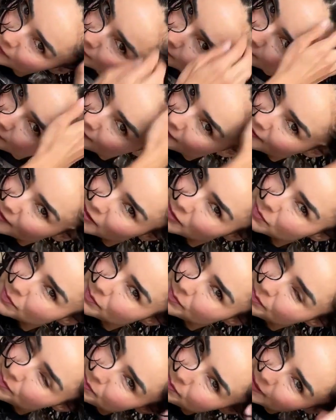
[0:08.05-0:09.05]
my roots
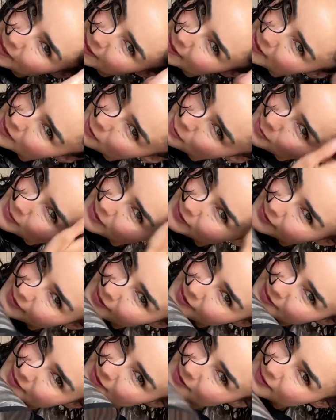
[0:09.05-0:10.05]
like
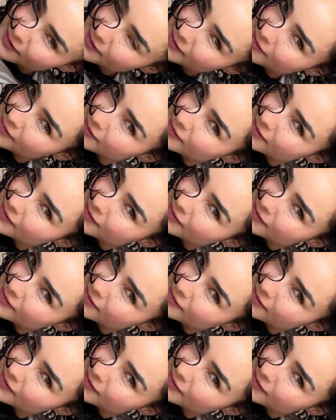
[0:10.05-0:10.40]
this.